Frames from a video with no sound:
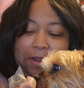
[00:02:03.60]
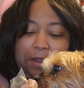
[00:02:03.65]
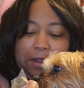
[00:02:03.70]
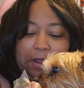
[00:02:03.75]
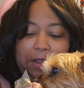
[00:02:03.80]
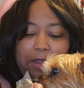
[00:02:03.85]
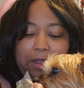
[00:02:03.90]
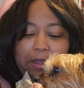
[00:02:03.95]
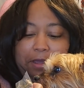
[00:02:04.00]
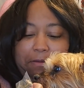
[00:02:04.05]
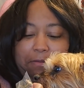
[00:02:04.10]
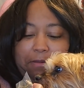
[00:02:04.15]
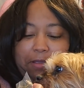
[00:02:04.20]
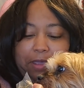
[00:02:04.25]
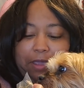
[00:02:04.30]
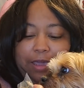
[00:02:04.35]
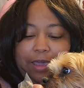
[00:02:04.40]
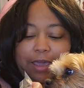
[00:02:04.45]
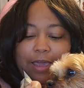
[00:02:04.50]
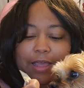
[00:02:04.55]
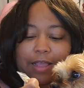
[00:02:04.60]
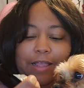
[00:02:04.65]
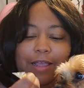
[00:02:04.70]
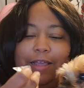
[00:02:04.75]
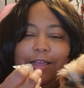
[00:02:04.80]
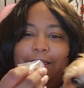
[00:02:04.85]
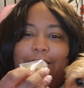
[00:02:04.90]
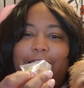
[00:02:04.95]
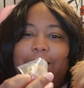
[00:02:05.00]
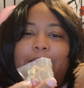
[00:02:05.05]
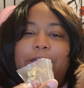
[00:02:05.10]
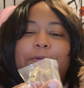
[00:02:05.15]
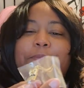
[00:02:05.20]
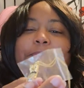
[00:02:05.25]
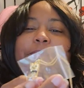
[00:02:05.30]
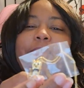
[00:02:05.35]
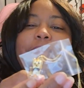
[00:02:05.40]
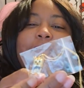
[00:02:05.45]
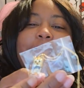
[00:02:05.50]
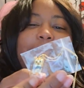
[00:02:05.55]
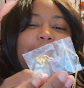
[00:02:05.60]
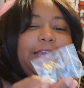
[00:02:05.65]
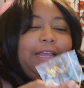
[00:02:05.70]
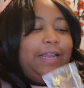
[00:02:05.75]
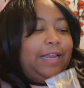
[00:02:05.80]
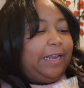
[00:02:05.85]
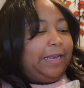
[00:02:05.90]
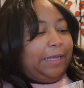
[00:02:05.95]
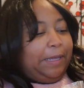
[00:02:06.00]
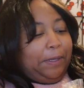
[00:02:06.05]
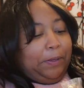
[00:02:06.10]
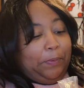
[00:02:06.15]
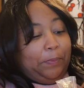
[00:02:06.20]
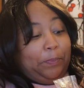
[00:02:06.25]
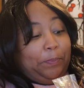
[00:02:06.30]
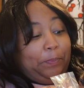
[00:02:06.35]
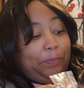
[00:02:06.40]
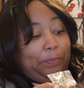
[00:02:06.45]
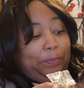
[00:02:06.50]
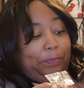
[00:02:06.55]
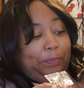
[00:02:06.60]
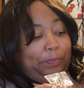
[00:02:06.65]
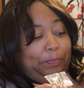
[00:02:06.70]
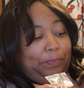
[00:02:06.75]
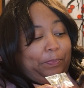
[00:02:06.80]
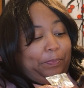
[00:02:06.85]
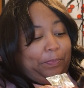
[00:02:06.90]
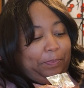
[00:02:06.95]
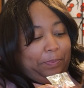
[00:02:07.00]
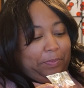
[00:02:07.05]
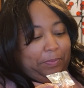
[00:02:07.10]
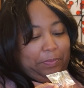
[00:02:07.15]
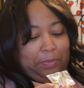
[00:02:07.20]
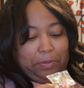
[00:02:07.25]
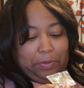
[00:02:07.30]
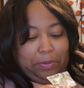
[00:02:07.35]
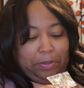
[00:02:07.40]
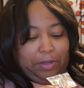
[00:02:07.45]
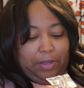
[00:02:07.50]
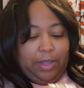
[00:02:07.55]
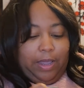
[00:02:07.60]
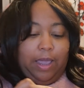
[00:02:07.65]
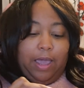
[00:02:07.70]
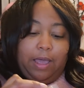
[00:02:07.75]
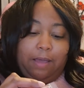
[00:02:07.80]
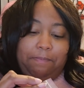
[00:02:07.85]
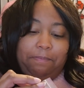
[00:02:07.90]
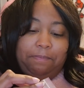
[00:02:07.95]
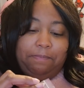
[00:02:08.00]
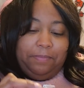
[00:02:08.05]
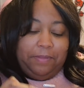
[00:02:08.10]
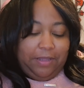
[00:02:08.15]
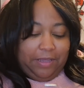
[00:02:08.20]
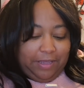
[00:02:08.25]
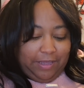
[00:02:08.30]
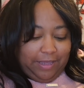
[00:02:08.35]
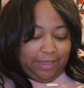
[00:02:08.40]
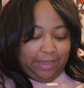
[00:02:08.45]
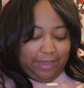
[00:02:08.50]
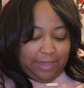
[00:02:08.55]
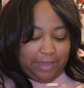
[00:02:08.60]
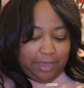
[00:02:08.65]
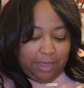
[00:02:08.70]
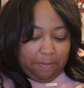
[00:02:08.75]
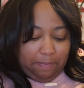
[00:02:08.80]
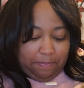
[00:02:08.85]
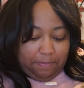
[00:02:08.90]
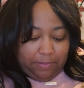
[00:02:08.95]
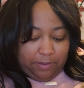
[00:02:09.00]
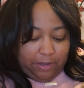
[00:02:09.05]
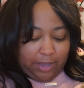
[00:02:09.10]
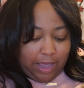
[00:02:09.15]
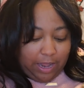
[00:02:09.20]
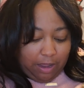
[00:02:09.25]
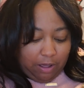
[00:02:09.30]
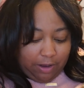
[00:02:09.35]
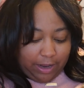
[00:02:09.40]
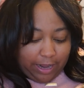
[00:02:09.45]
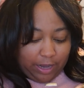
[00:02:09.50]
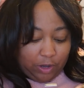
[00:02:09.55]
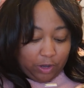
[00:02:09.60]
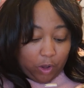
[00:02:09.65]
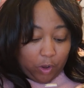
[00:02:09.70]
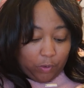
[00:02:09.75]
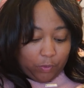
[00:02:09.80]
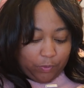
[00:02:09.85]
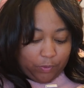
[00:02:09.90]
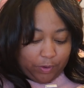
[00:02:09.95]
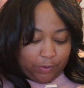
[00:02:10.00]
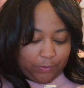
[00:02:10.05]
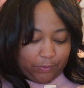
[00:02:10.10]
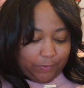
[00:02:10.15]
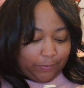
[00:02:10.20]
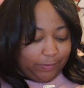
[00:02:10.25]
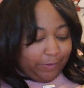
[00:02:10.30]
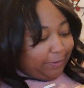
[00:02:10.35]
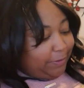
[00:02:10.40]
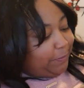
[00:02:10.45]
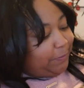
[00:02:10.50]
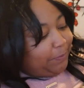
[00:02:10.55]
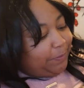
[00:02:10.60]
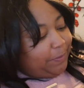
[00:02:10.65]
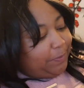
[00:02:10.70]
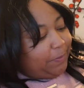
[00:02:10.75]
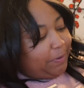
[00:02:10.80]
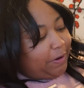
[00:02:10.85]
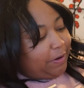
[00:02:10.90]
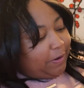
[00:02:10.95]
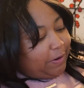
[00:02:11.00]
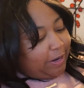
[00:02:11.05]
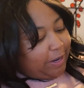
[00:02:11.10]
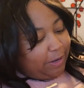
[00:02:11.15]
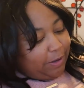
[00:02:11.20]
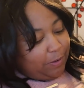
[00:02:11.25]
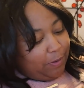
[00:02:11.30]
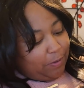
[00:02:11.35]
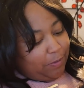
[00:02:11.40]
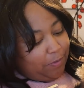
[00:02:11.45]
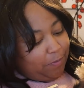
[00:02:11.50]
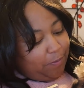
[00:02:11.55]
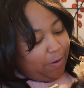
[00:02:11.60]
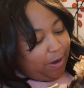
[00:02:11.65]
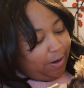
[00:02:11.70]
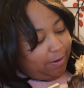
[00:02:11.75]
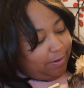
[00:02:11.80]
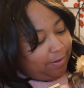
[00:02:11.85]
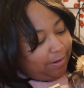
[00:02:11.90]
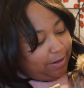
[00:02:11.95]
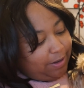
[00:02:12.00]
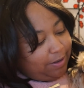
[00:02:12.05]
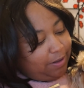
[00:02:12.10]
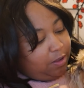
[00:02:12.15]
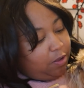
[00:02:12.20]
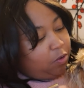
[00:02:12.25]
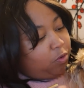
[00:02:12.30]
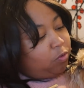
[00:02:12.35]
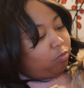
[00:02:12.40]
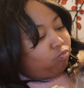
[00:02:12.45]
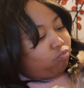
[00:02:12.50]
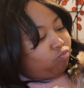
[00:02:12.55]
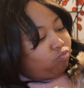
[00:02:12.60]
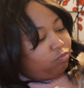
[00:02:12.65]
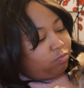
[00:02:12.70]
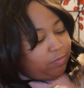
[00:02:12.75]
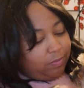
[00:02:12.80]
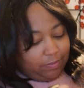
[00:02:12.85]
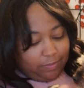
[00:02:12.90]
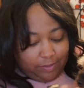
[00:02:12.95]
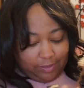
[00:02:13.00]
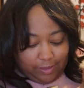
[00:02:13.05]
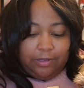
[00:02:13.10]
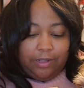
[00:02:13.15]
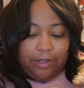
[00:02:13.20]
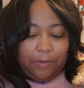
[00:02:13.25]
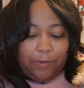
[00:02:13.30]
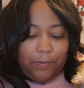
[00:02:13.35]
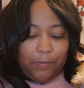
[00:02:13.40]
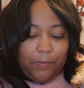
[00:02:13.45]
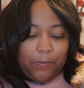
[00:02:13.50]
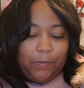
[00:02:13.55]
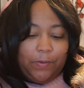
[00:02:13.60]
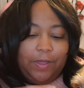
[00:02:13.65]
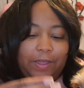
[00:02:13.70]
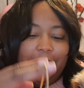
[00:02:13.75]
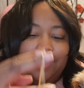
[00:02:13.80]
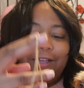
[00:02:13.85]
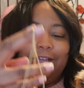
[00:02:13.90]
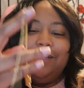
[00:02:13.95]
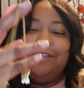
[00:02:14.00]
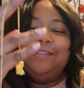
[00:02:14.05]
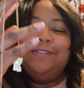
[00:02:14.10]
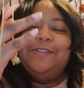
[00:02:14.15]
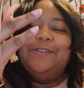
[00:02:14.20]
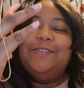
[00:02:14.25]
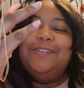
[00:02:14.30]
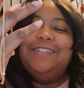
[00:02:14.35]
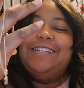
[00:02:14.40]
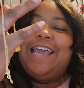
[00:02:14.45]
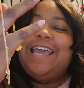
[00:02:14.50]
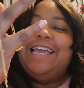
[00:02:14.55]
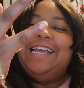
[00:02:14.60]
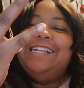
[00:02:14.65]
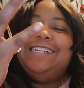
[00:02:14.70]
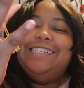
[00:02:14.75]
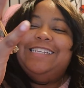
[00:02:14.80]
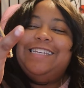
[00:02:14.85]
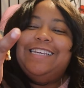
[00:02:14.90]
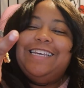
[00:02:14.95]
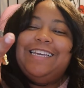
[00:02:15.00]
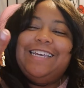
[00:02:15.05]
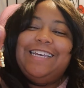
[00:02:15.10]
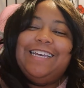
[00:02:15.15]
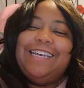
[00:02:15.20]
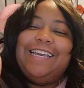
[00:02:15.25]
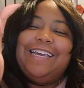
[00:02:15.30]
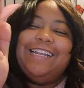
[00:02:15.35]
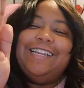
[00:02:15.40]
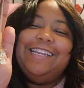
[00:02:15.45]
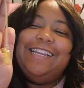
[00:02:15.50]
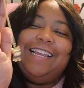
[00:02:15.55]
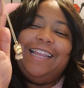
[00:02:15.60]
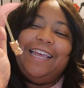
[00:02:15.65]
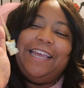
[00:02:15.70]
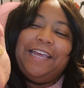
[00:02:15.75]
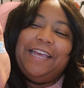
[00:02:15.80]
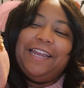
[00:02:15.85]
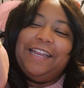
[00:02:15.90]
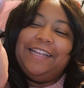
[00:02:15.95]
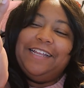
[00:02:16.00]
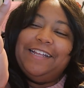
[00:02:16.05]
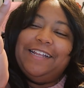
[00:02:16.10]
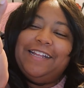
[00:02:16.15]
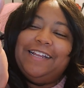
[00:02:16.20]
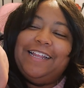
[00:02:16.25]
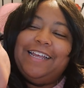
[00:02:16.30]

Yeah, look at you. look like you. You look like Yeah? Yeah. You got all that gold on. You be wearing all that gold, rocking all that gold. Oh, it's so dainty and little.